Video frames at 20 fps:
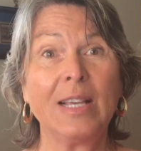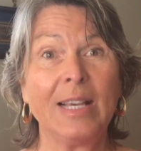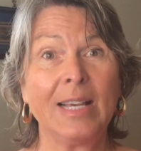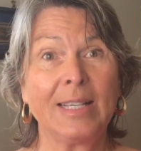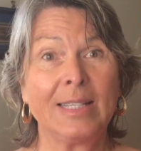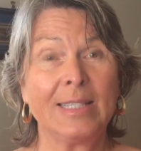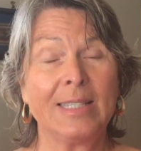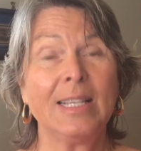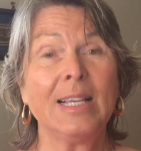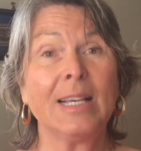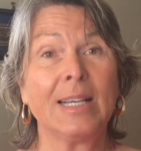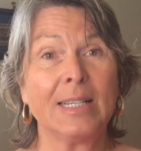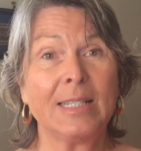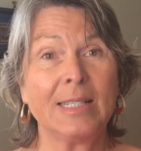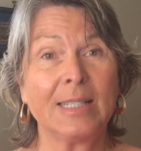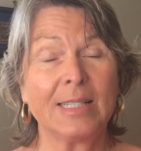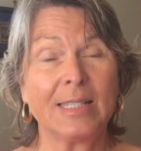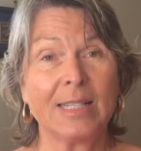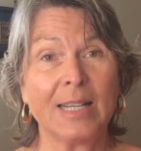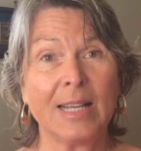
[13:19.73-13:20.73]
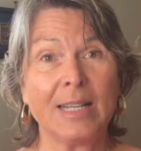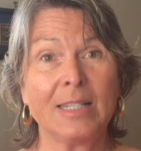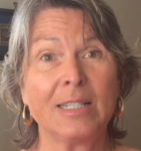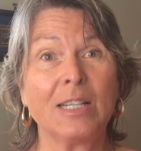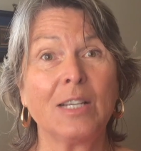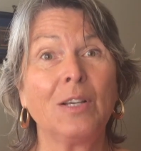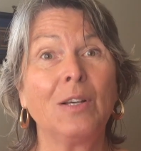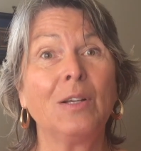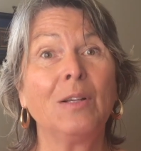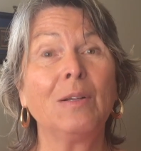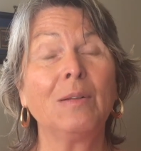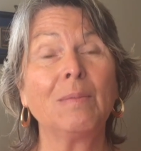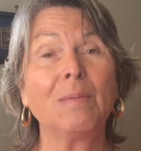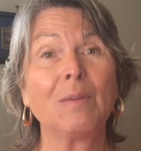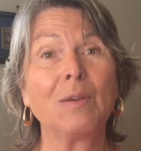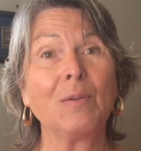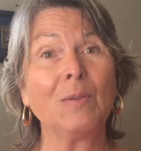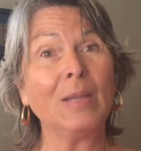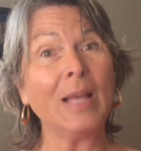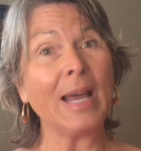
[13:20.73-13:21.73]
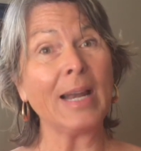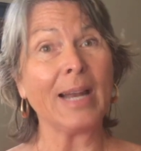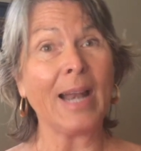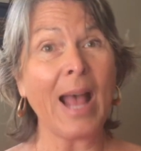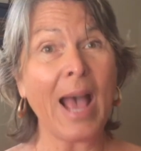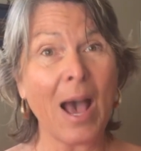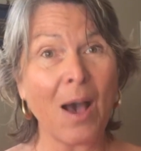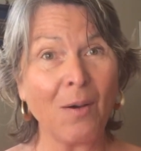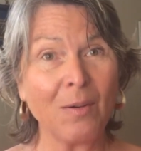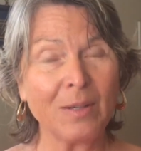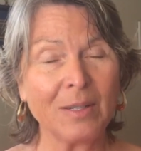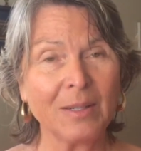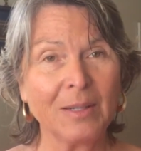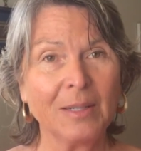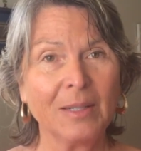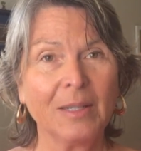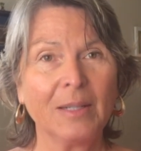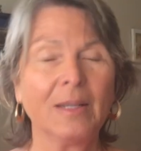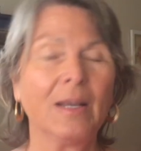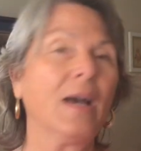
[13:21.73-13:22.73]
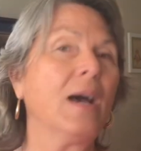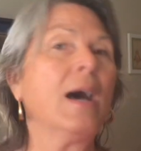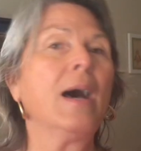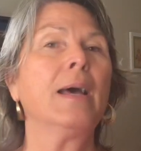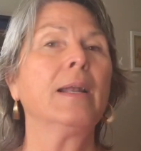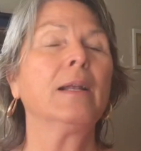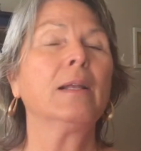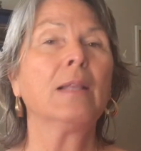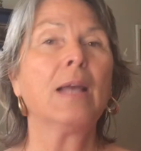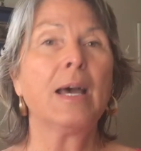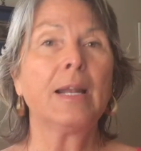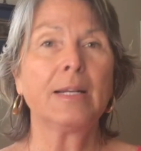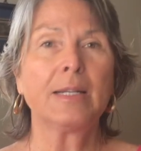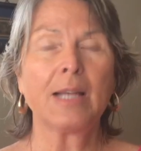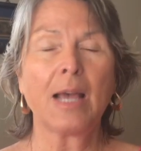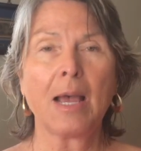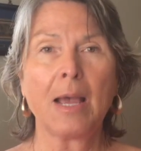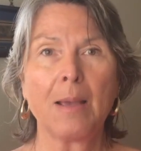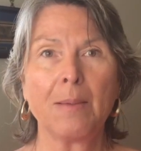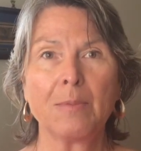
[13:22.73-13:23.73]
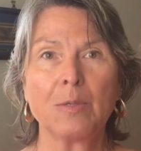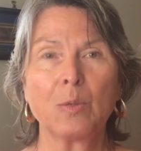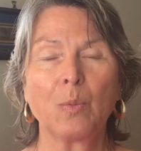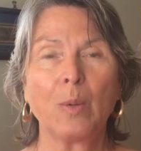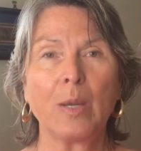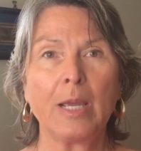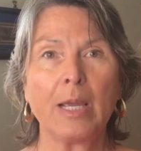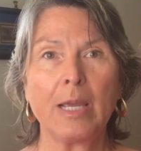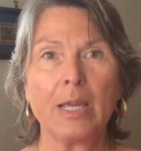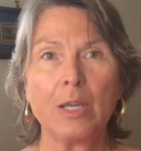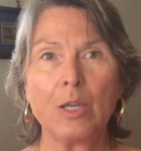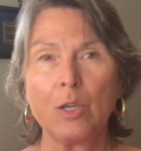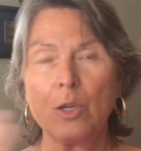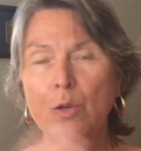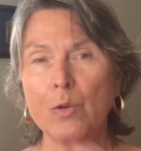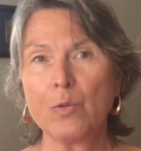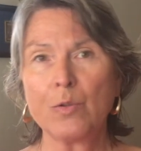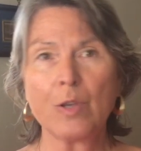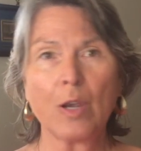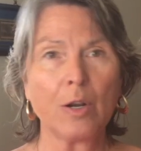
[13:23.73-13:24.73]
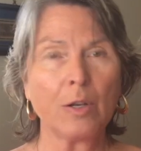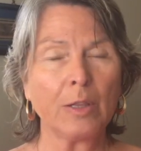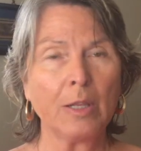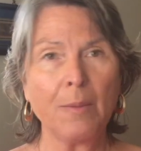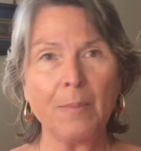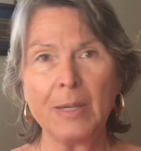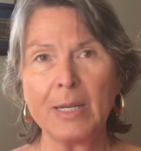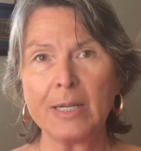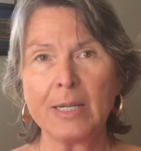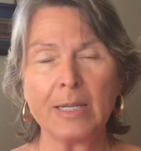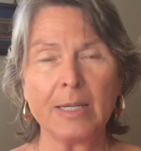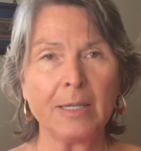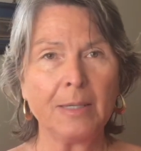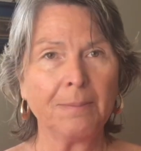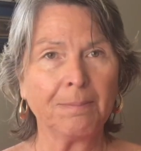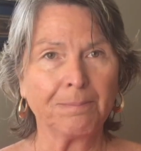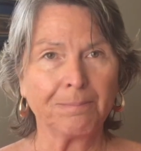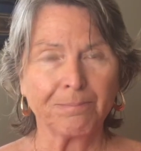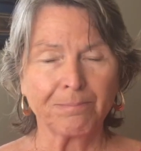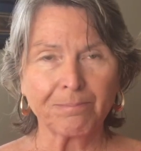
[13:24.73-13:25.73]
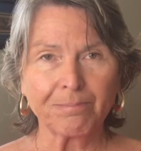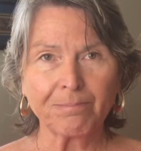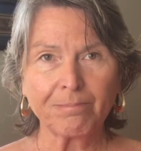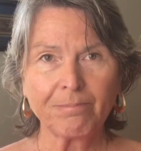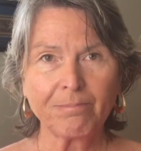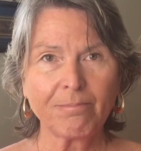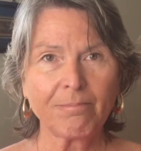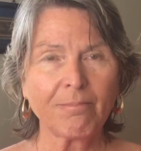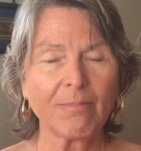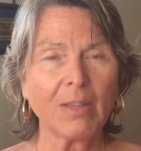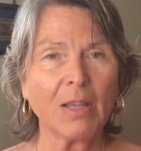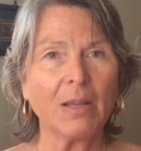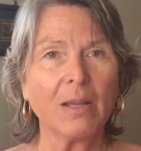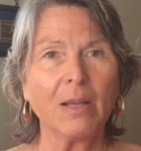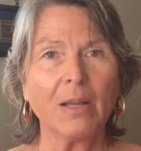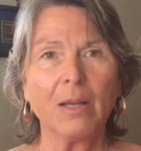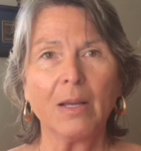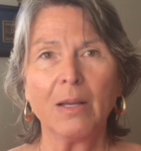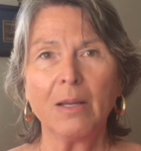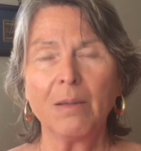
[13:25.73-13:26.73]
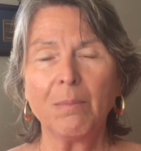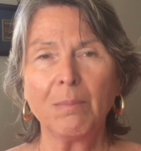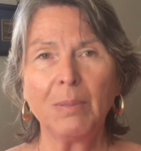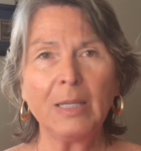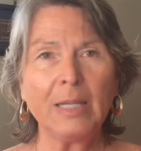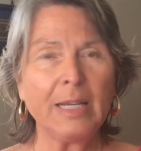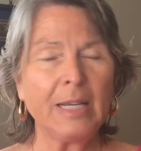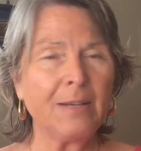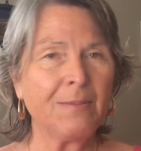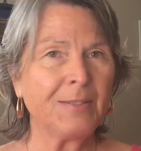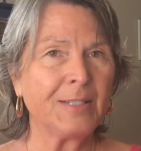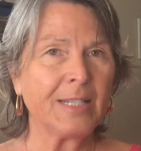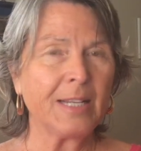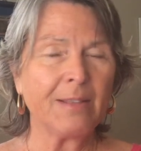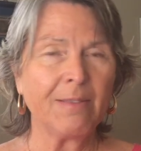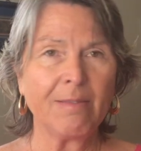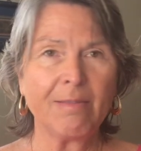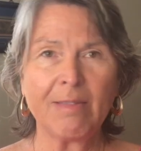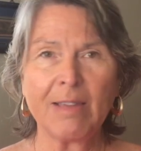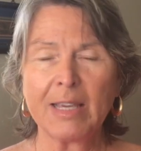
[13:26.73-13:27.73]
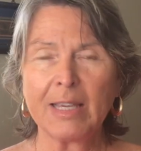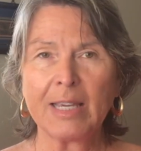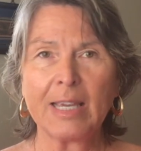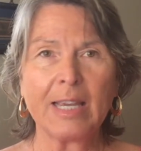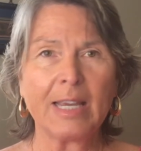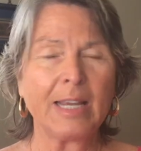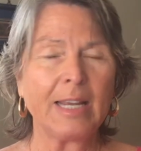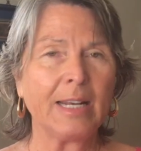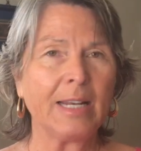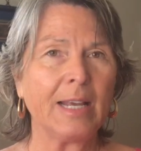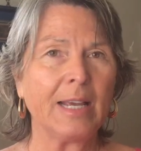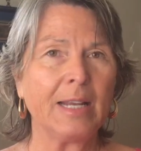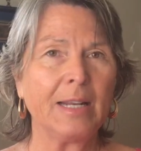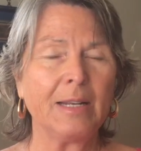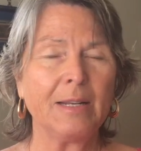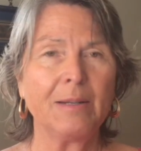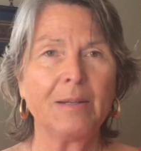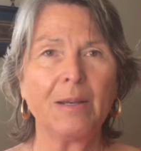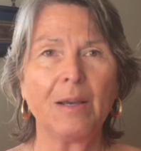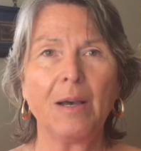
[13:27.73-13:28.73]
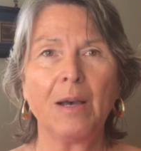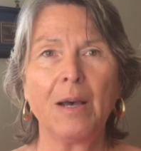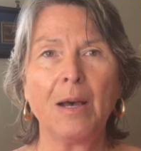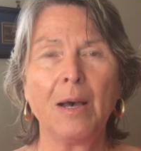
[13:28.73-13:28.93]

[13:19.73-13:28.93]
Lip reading: exists until you let it out. And a lot of times we use our limited beliefs and thinking and